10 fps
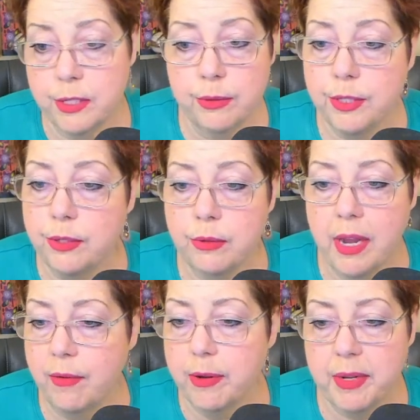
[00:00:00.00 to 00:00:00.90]
You do.
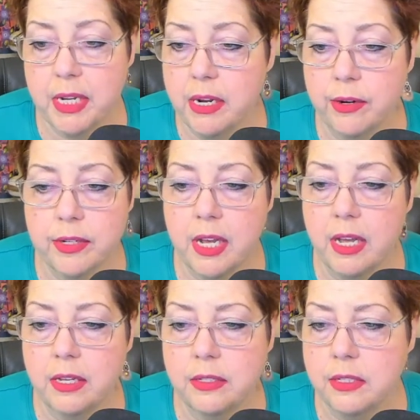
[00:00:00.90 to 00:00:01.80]
Everybody here
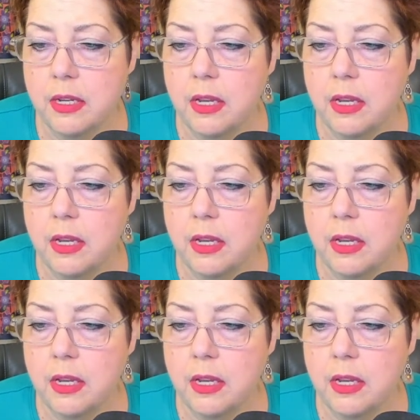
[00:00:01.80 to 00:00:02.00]
does.